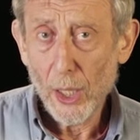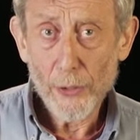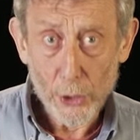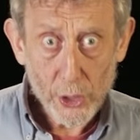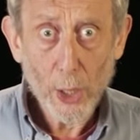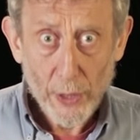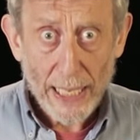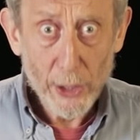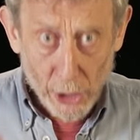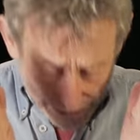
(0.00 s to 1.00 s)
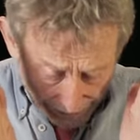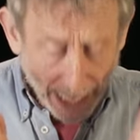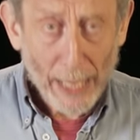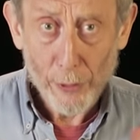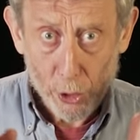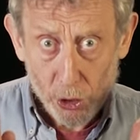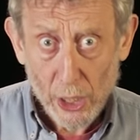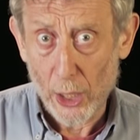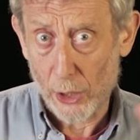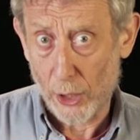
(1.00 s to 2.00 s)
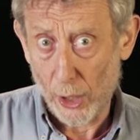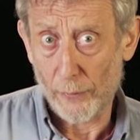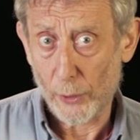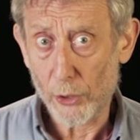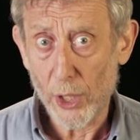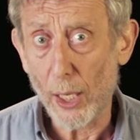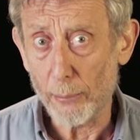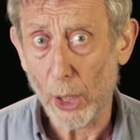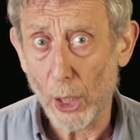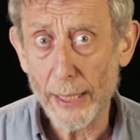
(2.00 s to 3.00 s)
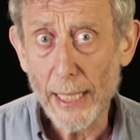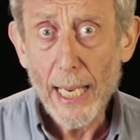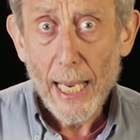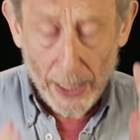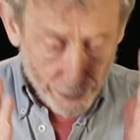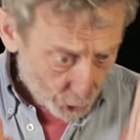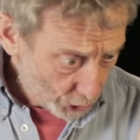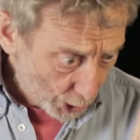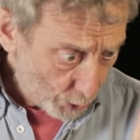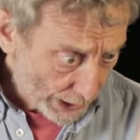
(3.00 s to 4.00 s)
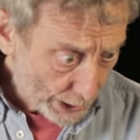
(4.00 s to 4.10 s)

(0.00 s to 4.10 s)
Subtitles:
The Stone Age is at the start of your timeline, and the Stone